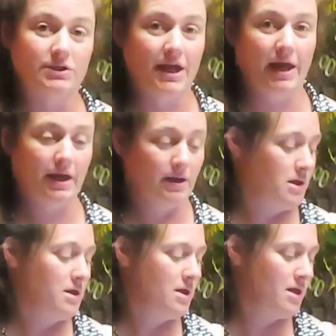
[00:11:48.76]
to can
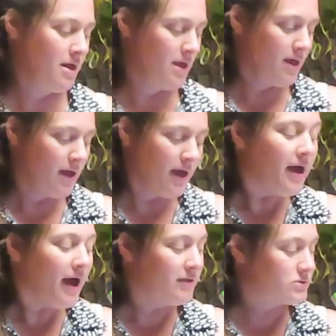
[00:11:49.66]

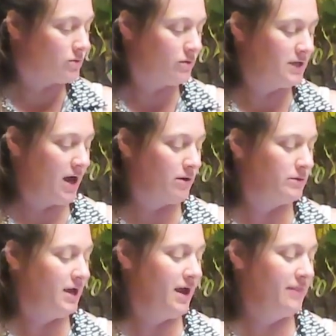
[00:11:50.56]
and scroll
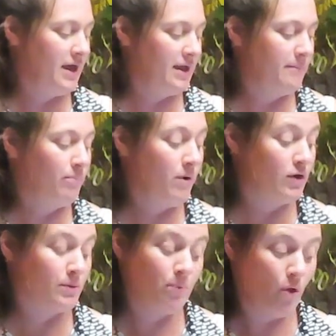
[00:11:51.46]
down, and then
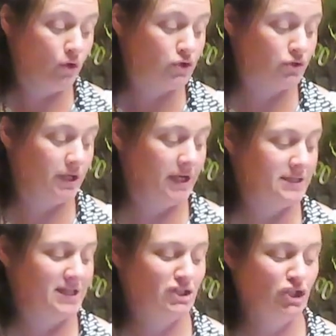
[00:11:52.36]
under poultry
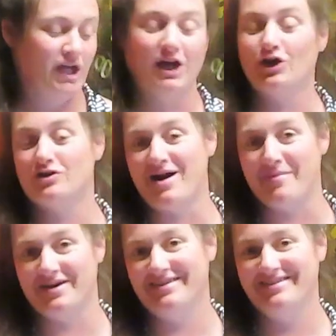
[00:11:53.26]
it says chicken or
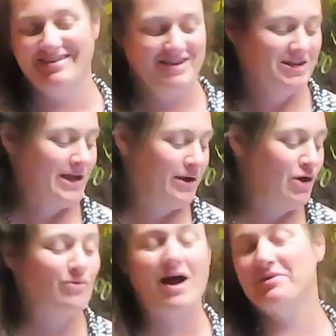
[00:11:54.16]
rabbit. Now I
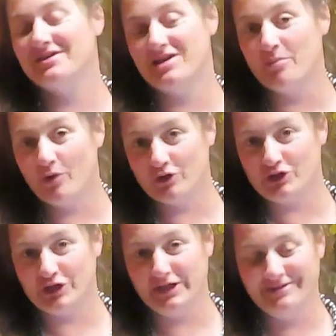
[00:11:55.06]
know rabbit is not
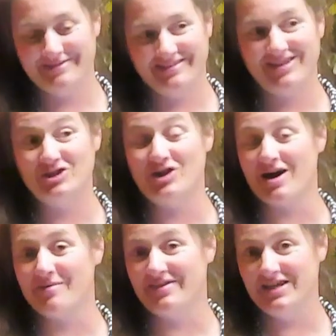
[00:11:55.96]
poultry unless you're
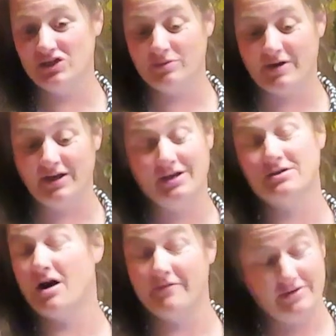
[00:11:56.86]
talking about Easter bunny,
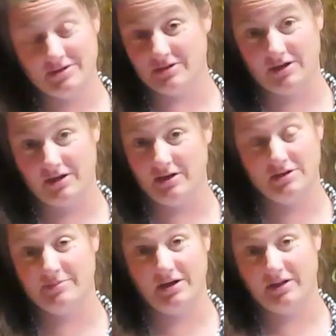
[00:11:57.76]
because obviously
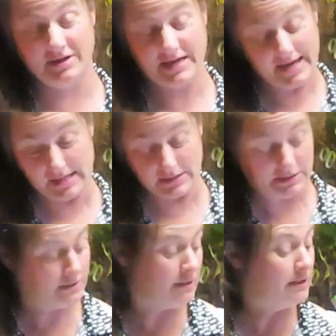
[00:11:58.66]
Easter bunny lays eggs.